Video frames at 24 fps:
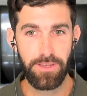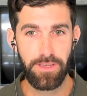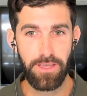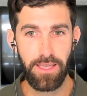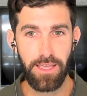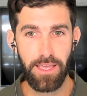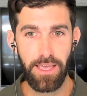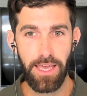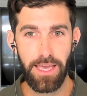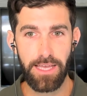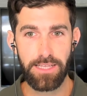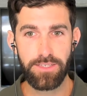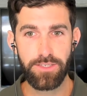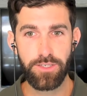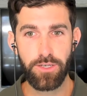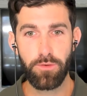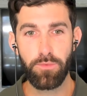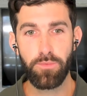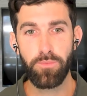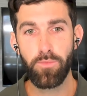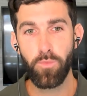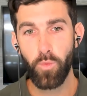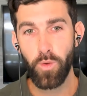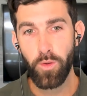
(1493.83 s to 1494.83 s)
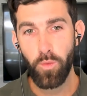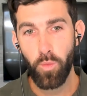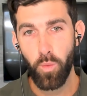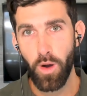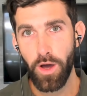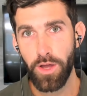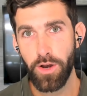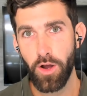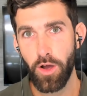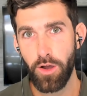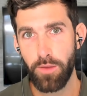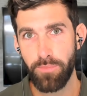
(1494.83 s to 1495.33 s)
And so we
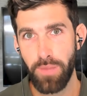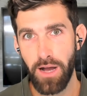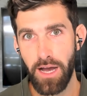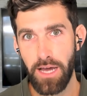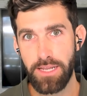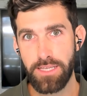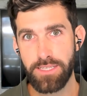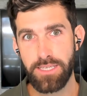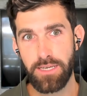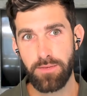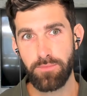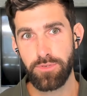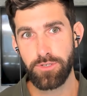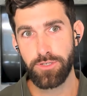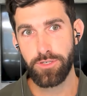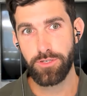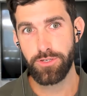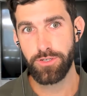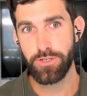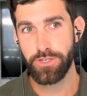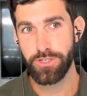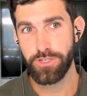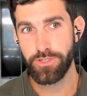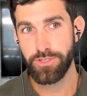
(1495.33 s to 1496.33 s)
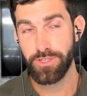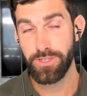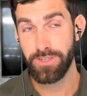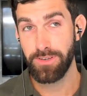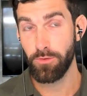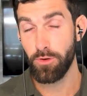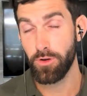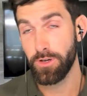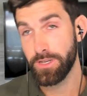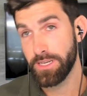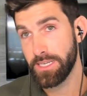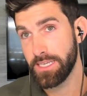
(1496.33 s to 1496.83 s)
want our body temperature
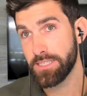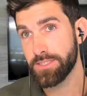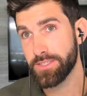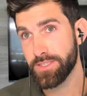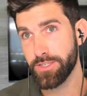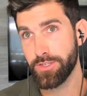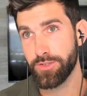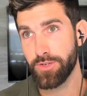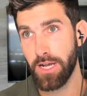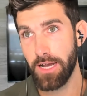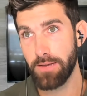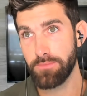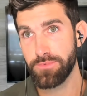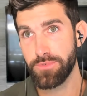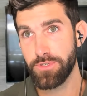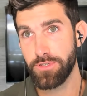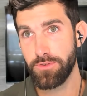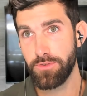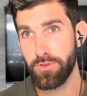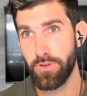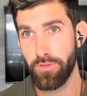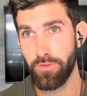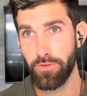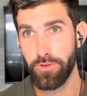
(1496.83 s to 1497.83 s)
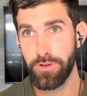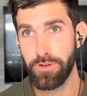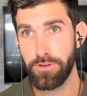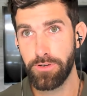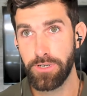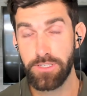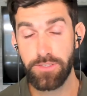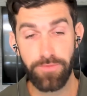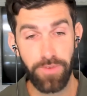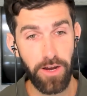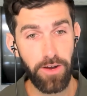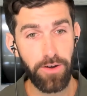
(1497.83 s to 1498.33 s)
well, it needs to drop 2 to 3
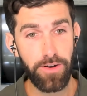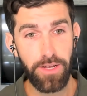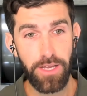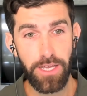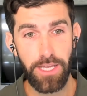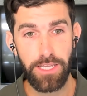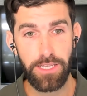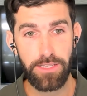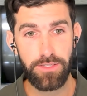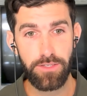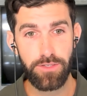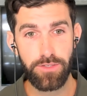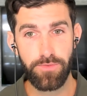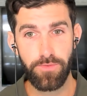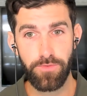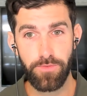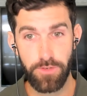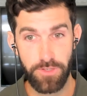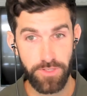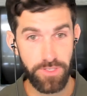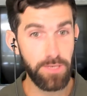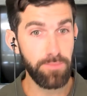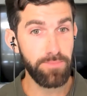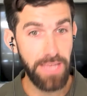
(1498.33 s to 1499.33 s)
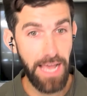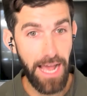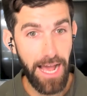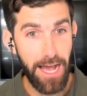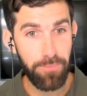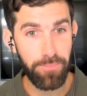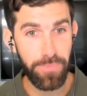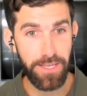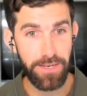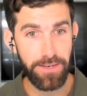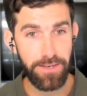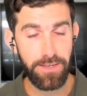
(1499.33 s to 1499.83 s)
degrees Fahrenheit for sleep to happen.